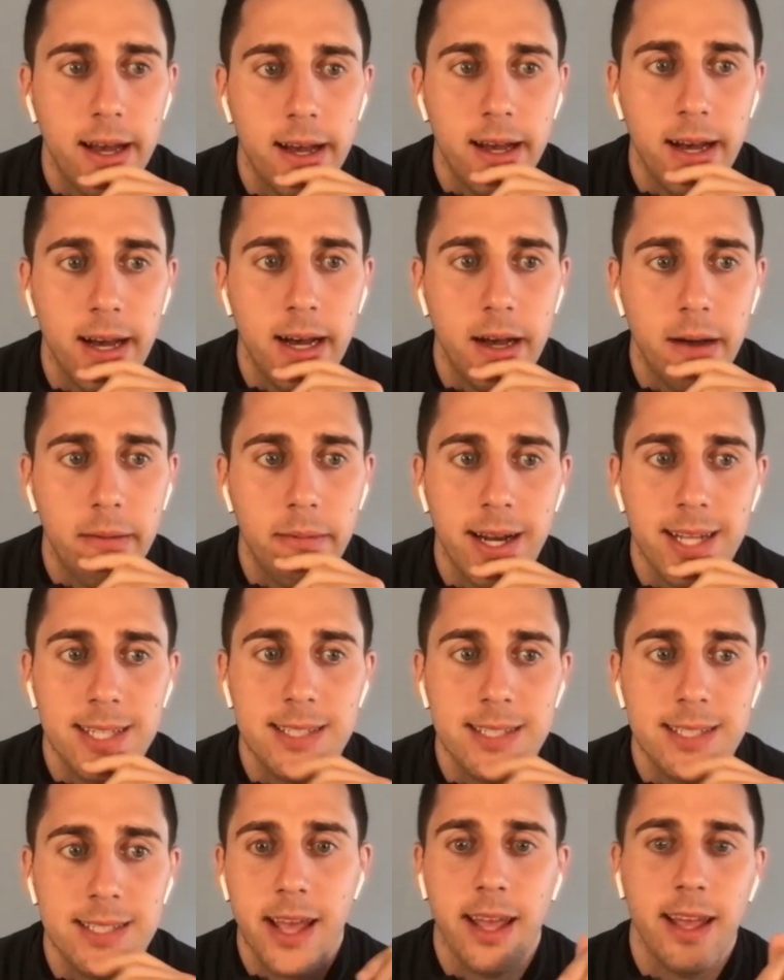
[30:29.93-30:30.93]
Um, and I
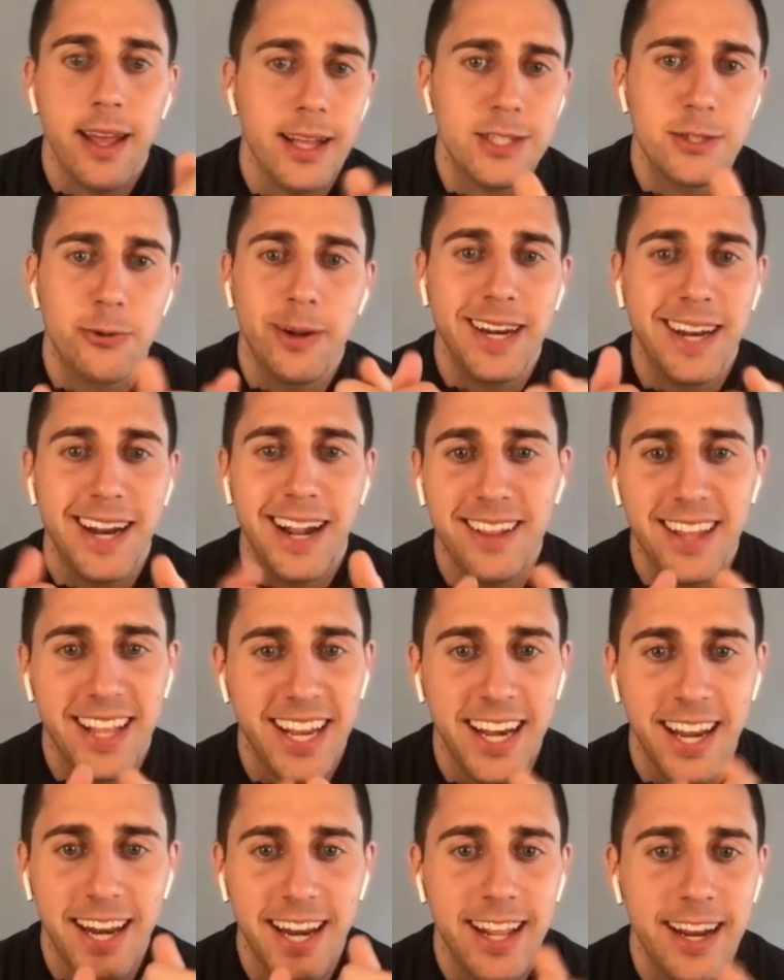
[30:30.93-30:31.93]
said, hey, I tweeted out like
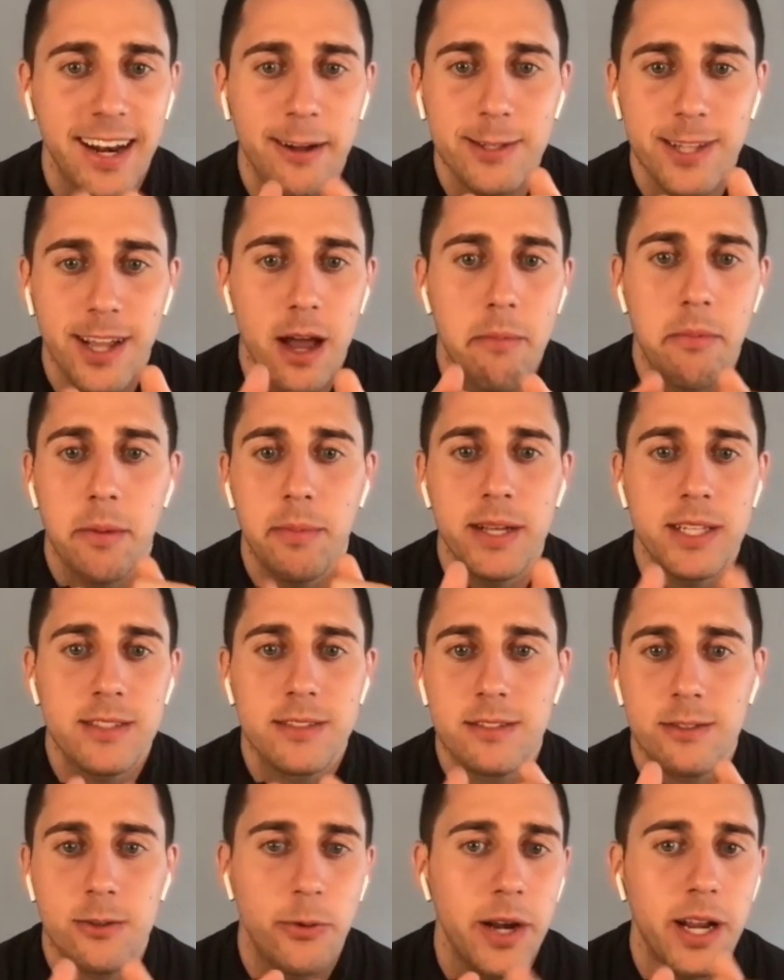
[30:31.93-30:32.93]
an idiot. And I was like, I'm going to be
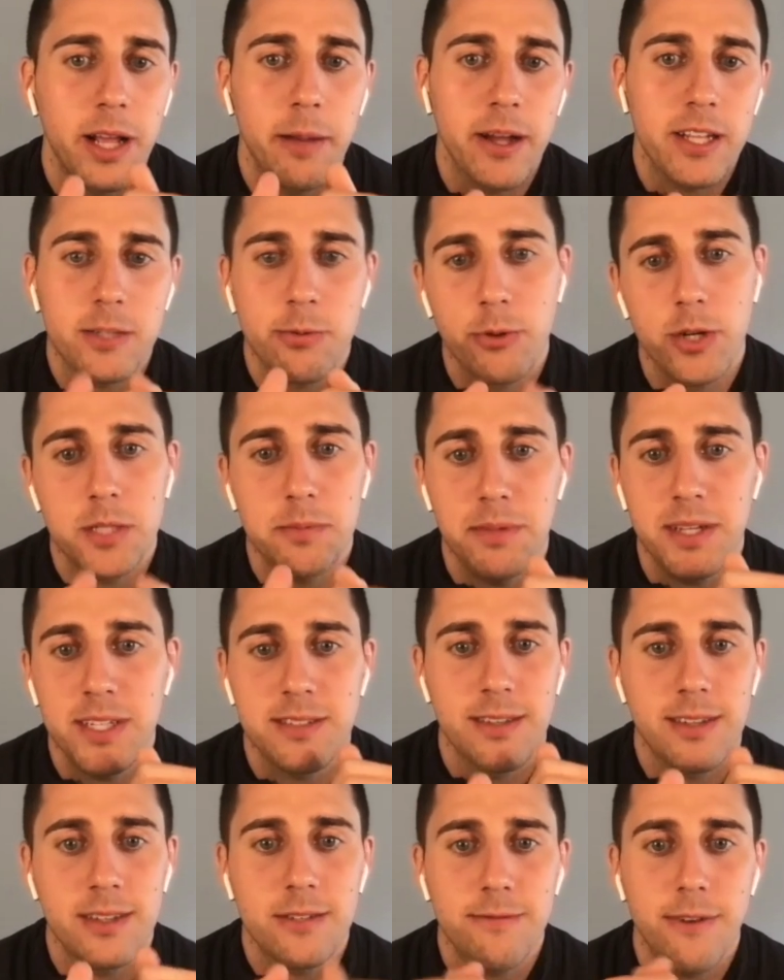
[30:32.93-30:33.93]
tweeting about sports
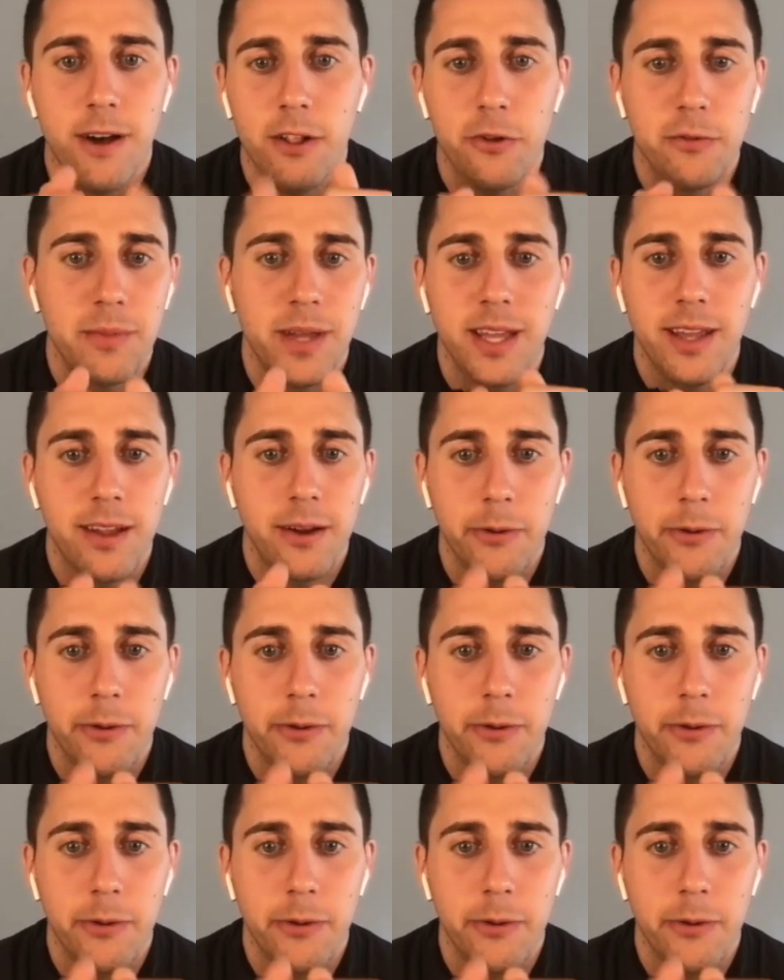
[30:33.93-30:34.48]
business. Follow me.